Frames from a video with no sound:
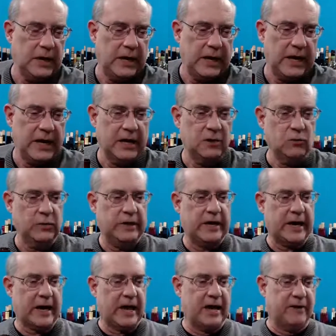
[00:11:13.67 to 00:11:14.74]
and we
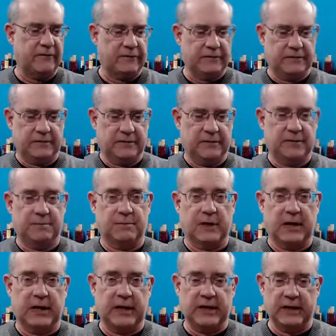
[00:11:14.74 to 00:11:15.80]
have
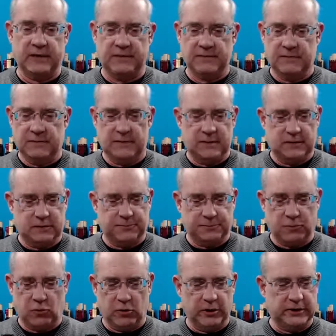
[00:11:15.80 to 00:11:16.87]
my to
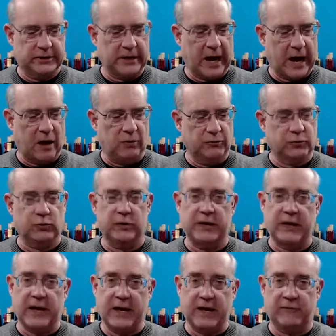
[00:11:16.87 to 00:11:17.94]
pour it out, we
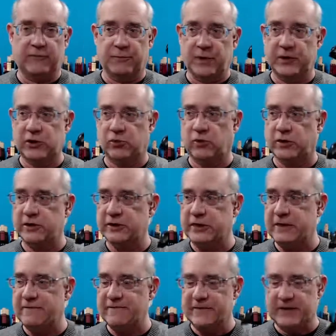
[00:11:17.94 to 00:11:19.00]
have my
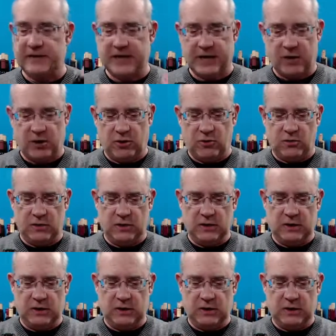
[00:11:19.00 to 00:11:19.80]
trusty Veneto